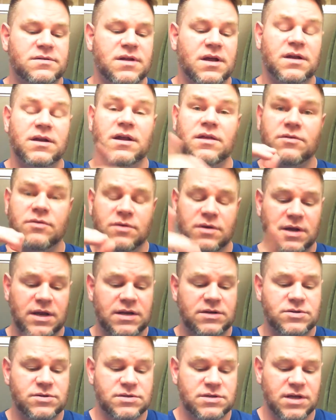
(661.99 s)
another
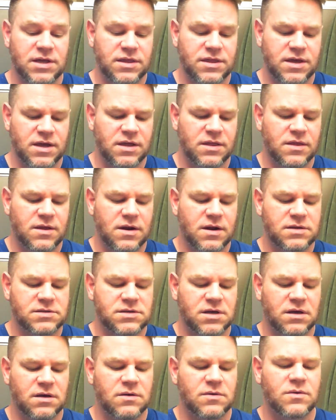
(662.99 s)
interesting thing that I
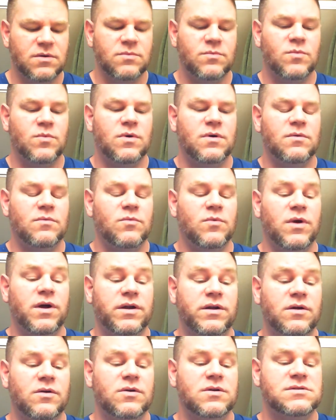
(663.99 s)
saw, where
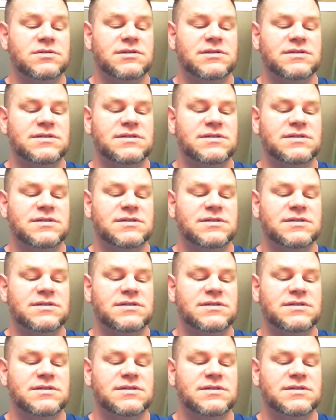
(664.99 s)
I noticed,